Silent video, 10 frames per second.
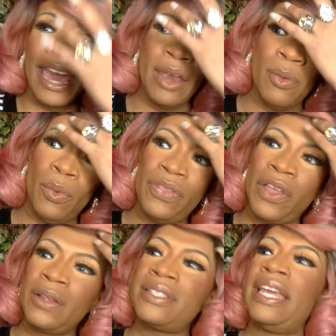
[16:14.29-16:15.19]
and
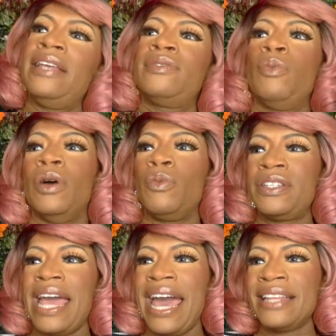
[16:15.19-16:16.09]
with those things,
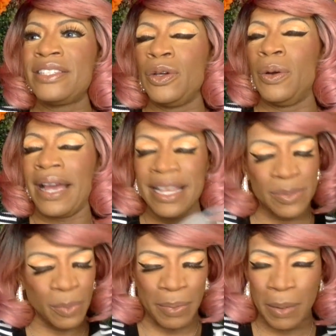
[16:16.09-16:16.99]
what, which adds to
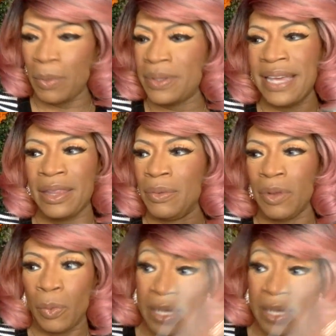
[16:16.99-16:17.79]
I guess what people would say the,